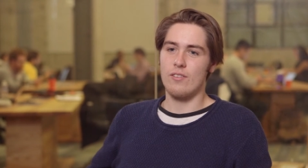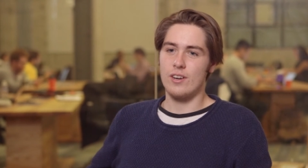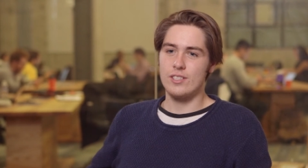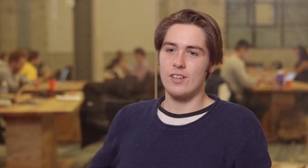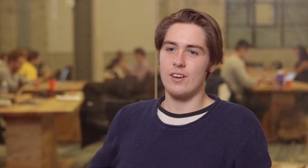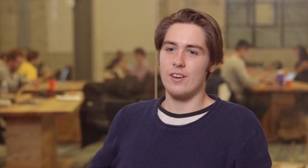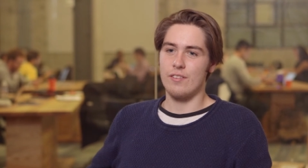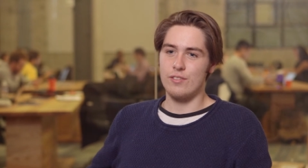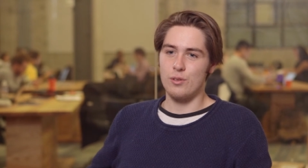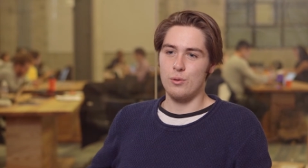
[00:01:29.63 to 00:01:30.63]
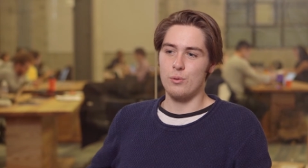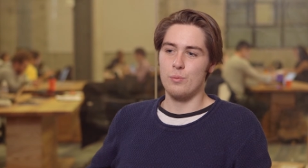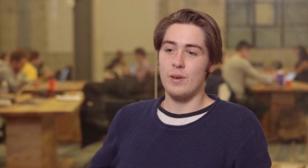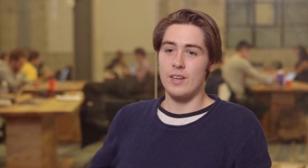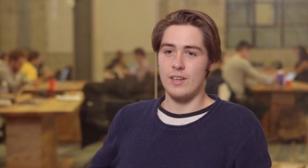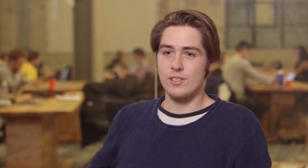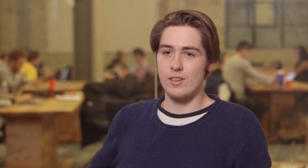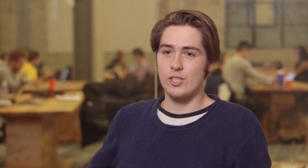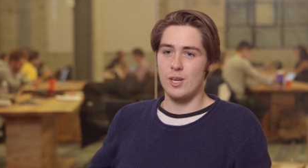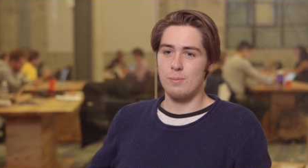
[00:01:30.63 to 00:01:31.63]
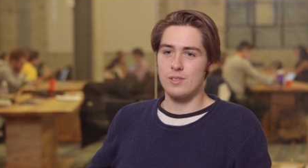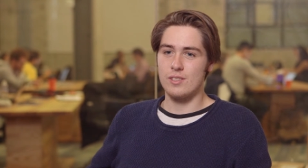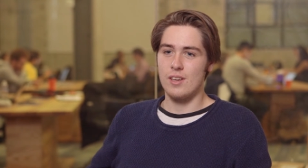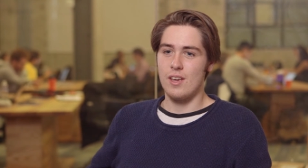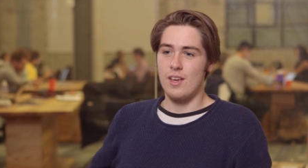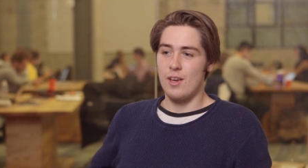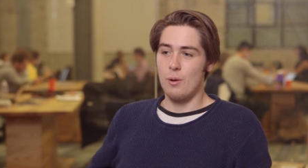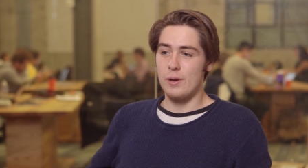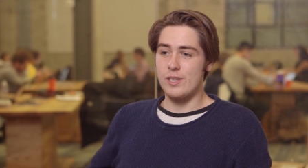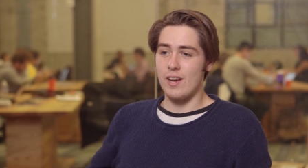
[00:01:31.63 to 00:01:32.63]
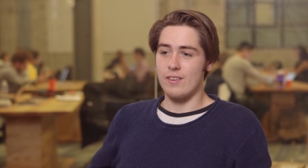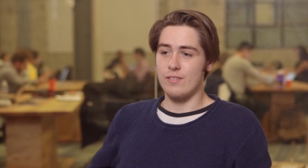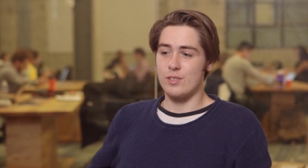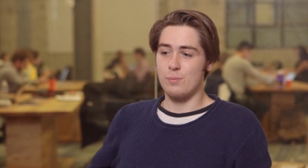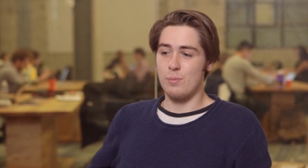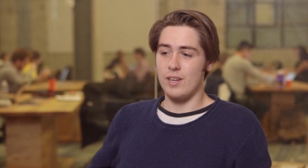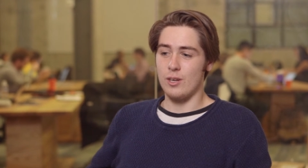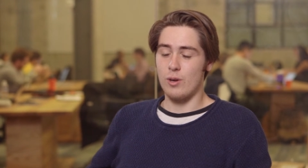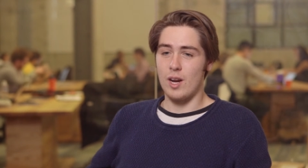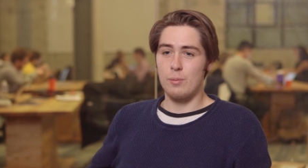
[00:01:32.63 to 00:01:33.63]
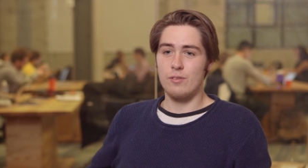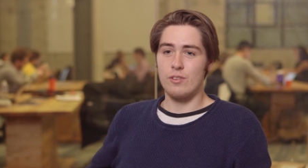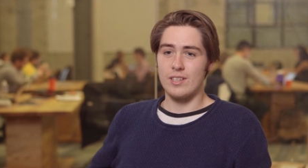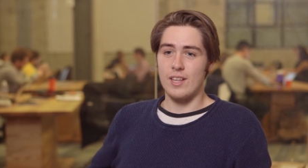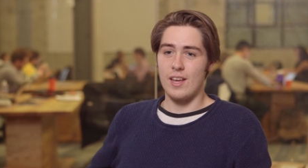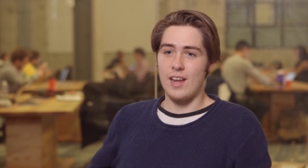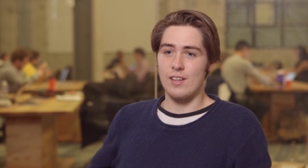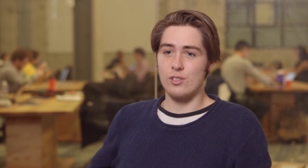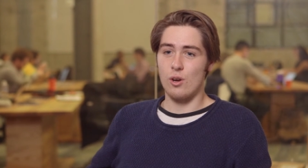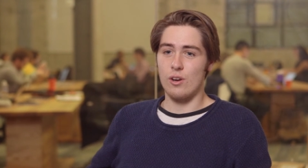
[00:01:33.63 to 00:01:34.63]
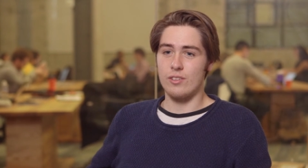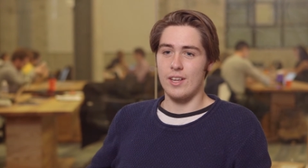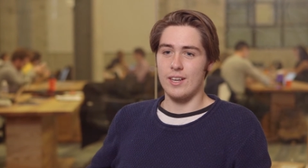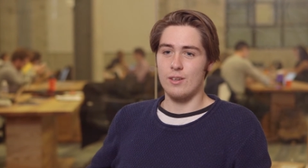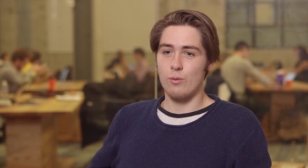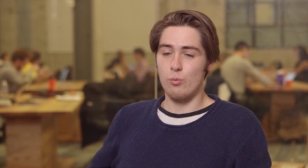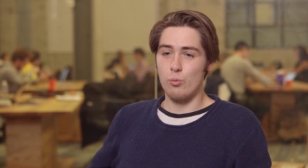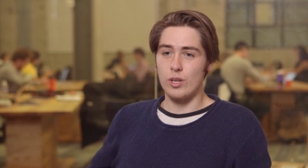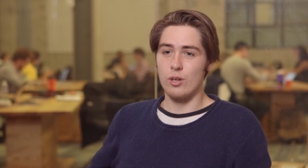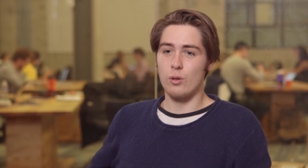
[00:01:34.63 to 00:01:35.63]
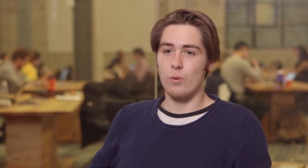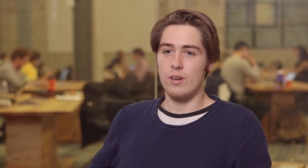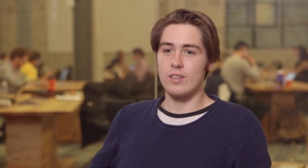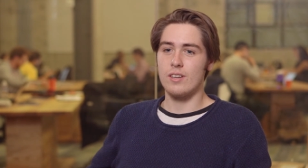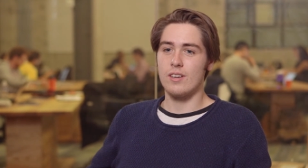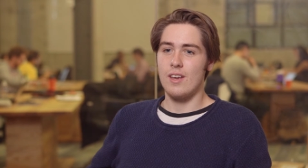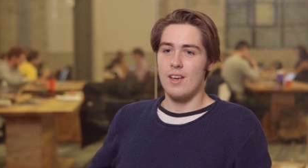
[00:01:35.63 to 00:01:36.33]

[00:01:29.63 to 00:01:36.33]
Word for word: I've already started a few mini internships, which has been incredible for like the hands-on, like real work.